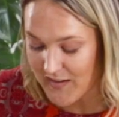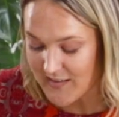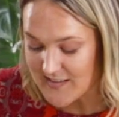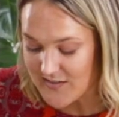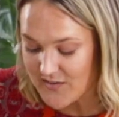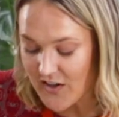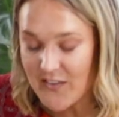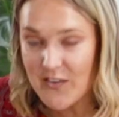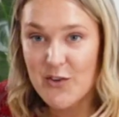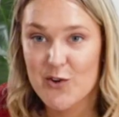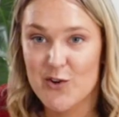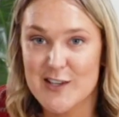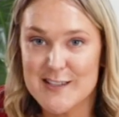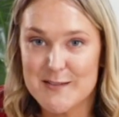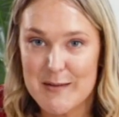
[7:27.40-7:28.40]
bits. You've got little
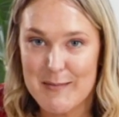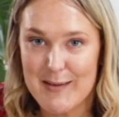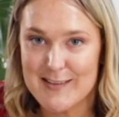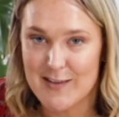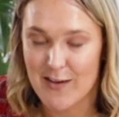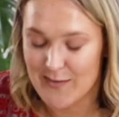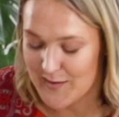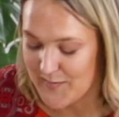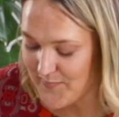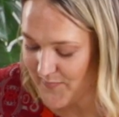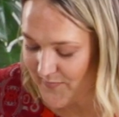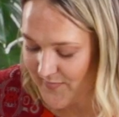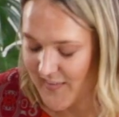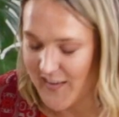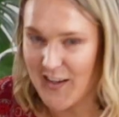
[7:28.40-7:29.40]
crispy bits on them.
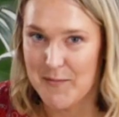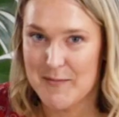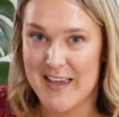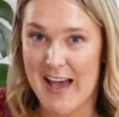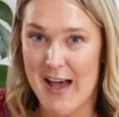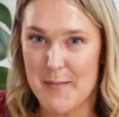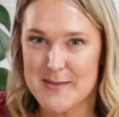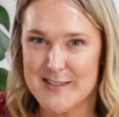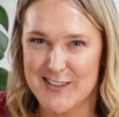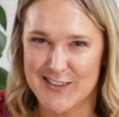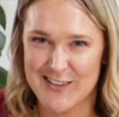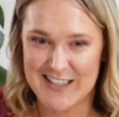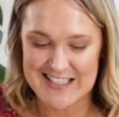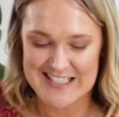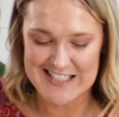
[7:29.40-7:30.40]
They're gonna be
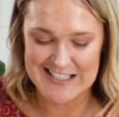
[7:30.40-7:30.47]
absolutely